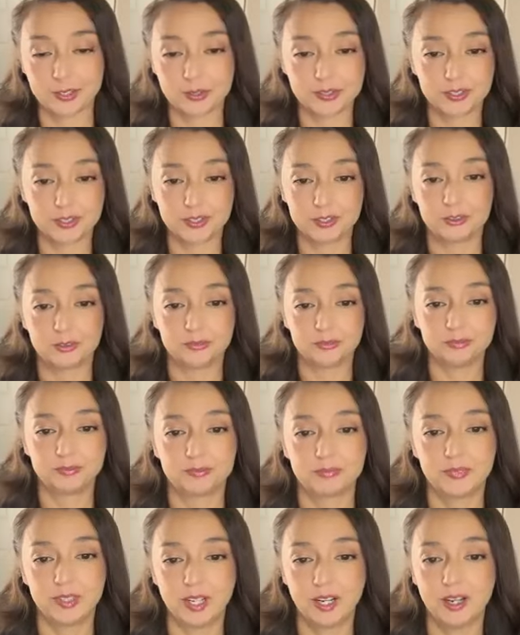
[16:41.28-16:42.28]
so true.
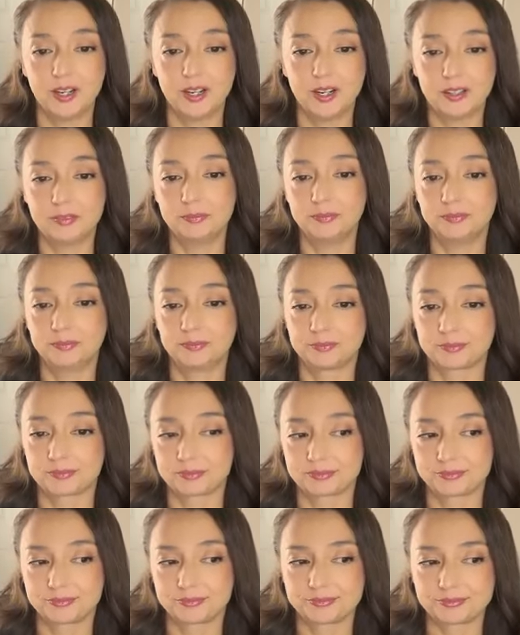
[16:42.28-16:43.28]
I
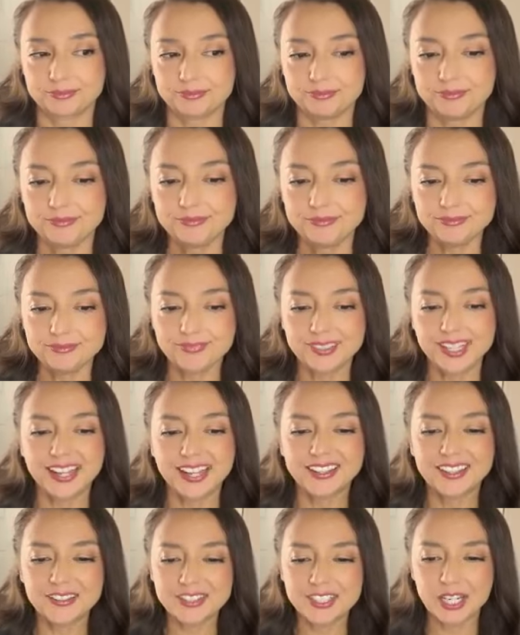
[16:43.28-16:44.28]

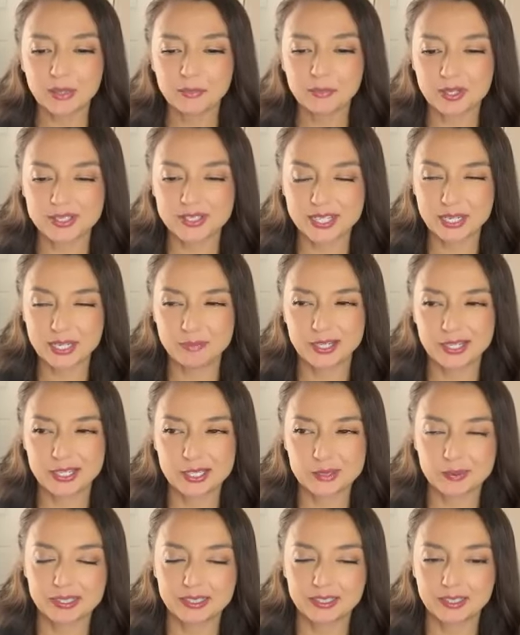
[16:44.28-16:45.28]
love talking about time
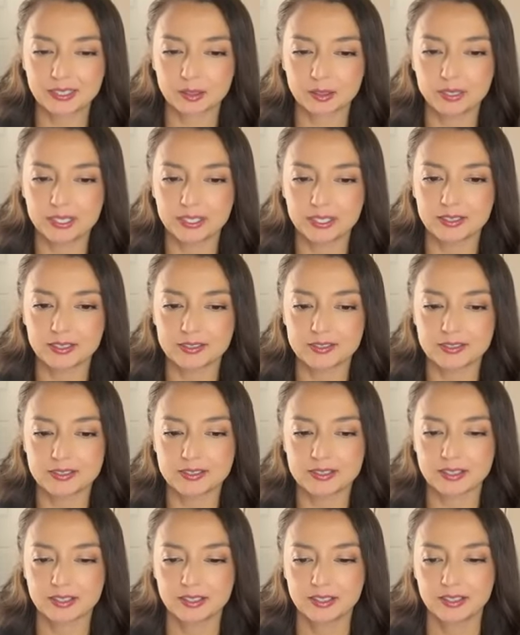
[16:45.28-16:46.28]
management, Nick,
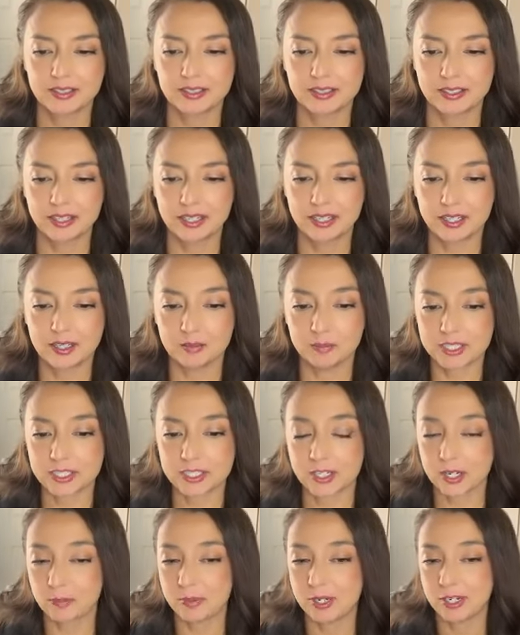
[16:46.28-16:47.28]
because
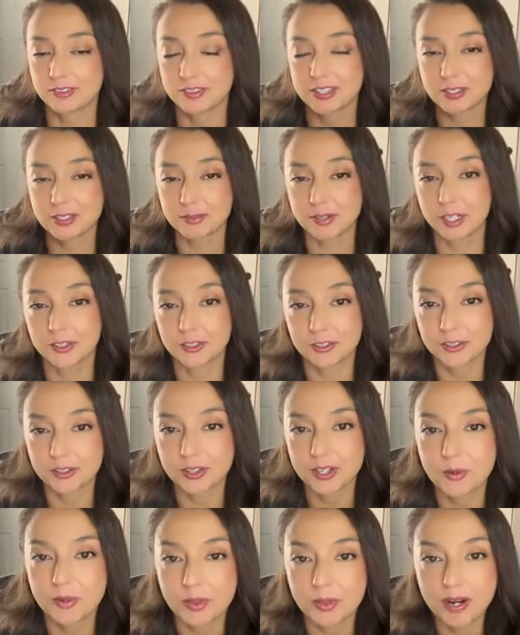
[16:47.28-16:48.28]
I talk about this
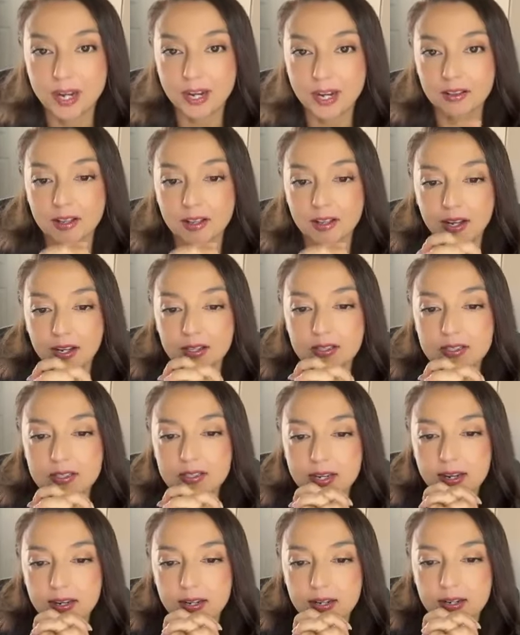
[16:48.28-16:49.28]
regularly with my
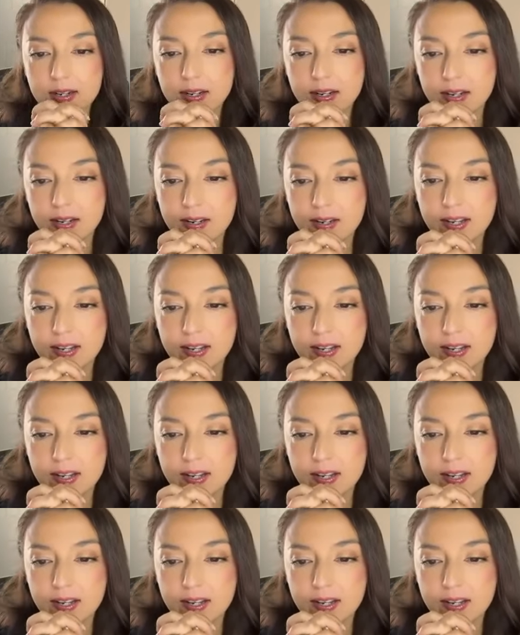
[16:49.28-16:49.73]
clients, and